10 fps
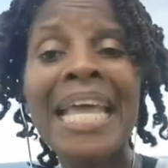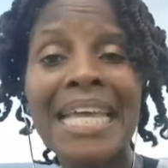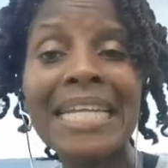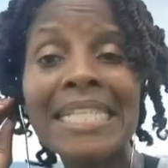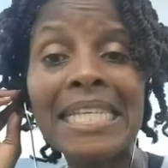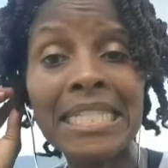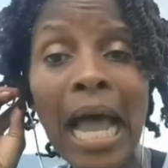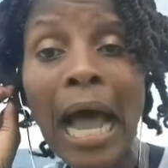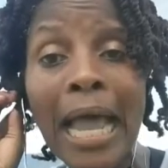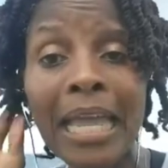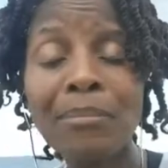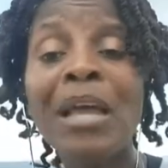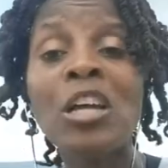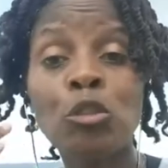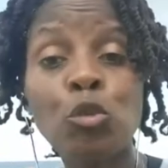it is a time
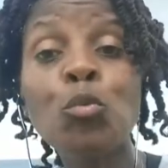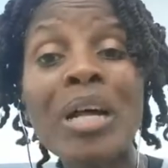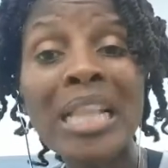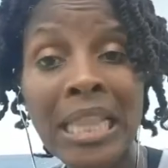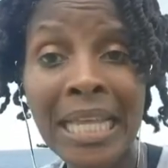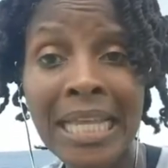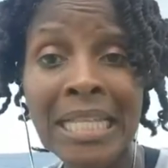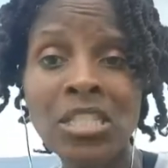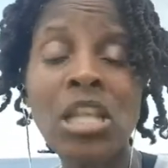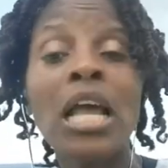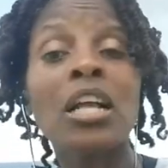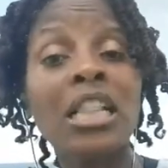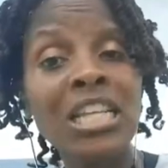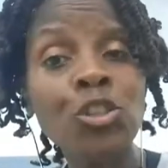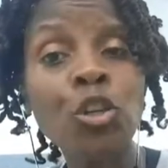to
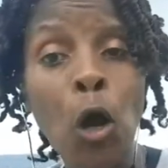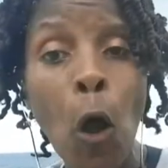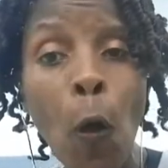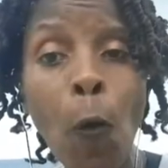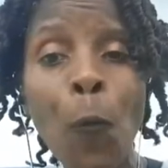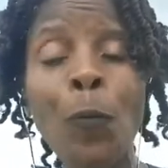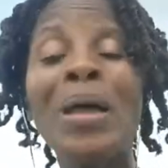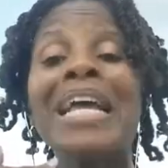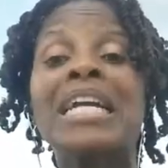cleanse your home,